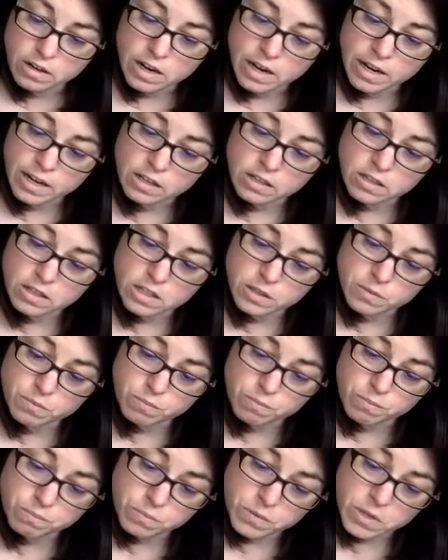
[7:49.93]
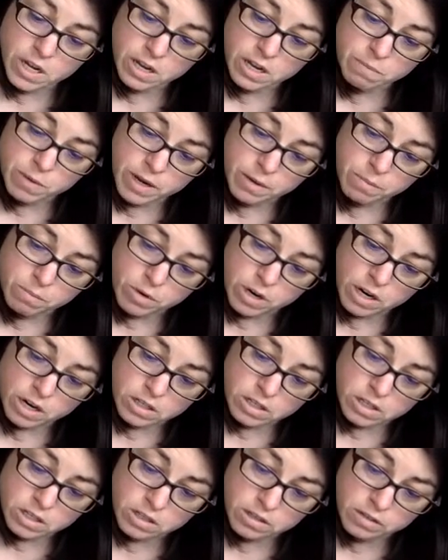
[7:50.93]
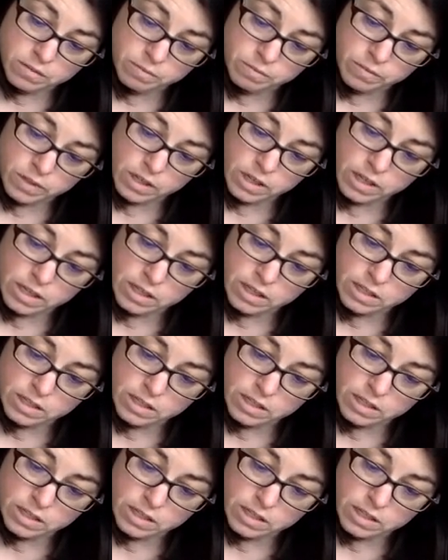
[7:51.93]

I can just take my brush and kind